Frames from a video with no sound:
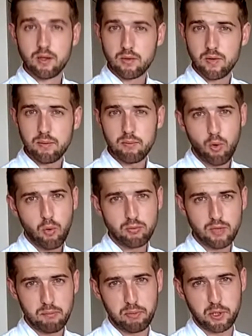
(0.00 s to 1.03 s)
Cream, room
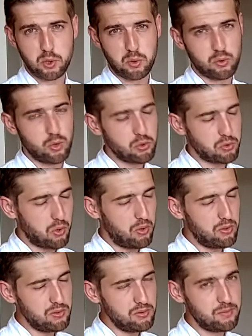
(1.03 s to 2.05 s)
temperature, not
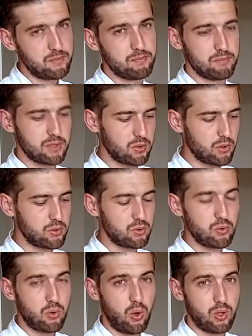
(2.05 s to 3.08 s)
cold, but not
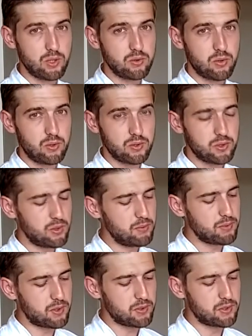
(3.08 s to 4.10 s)
too hot also,
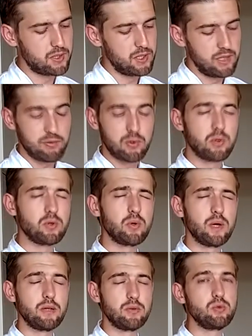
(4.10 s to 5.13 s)
because if we're going
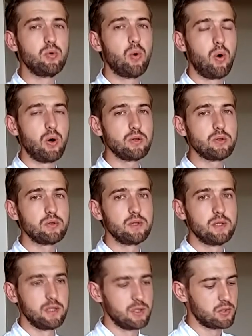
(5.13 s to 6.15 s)
to add too hot,
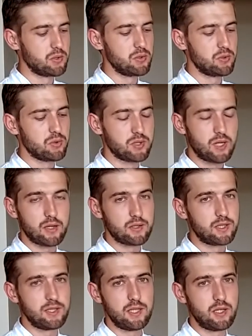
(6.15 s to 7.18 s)
it's going to start
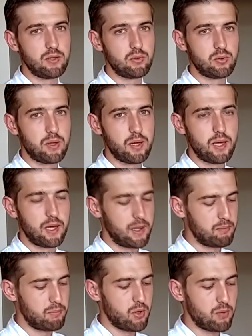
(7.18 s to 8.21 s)
sticking to
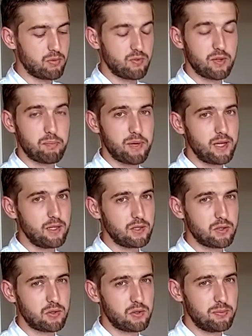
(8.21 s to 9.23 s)
the bottom of the pan and
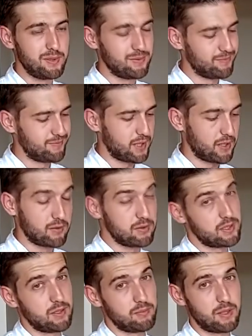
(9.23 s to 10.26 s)
it's going to be like
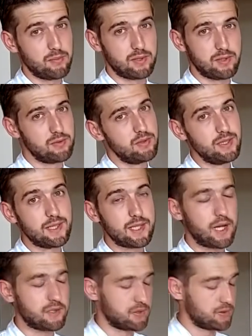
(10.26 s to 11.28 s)
sometimes
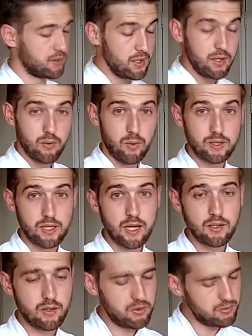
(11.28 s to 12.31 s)
disaster. What I
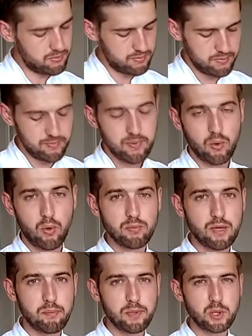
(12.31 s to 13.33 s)
know, room
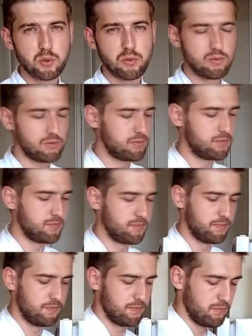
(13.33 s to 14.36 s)
temperature,
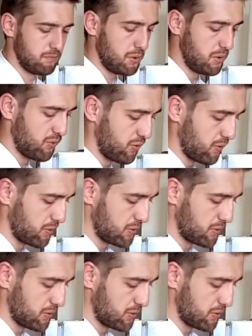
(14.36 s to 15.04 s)
beautiful.